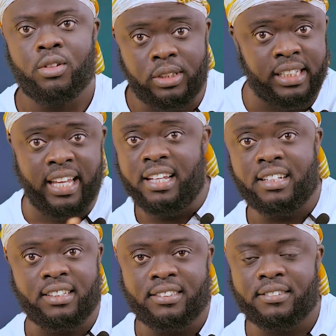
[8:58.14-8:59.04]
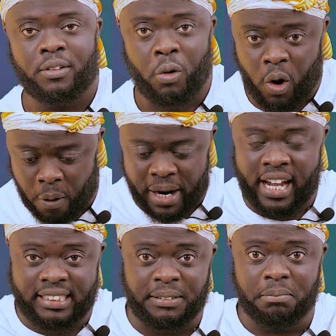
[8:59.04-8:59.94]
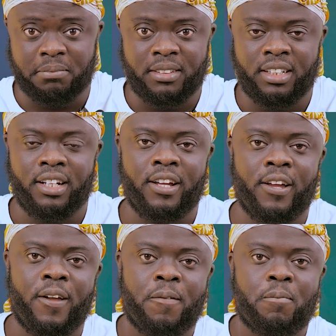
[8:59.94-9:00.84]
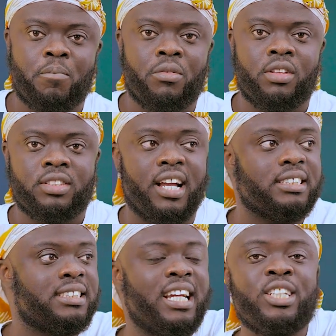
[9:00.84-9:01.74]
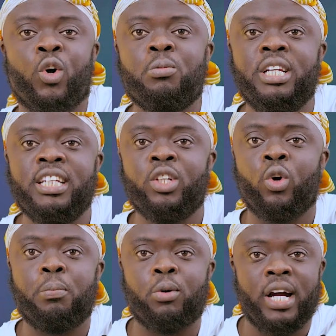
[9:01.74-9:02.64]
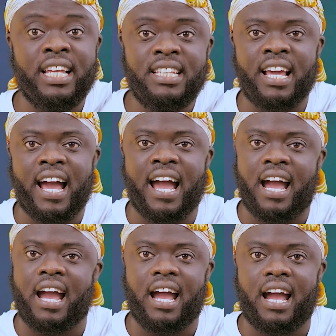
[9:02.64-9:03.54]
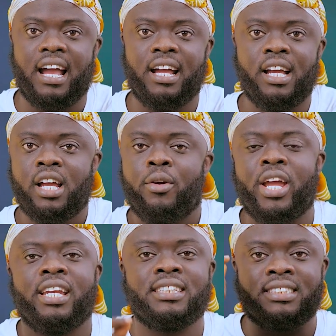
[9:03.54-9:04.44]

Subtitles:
You see, what am I saying? Tanzania, we need Europe. Hey, yeah. The